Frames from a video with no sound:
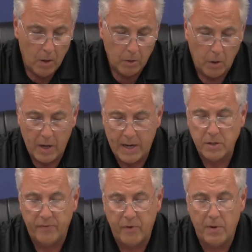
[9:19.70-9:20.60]
Lodi
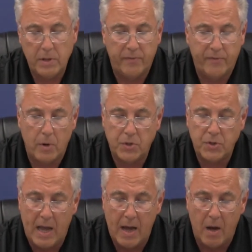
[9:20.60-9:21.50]
is a very diverse
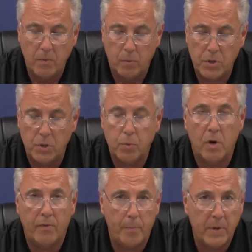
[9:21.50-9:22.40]
town, which is
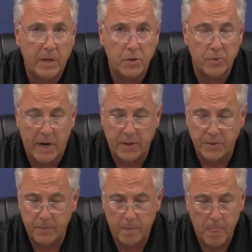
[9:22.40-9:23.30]
one of our biggest strengths.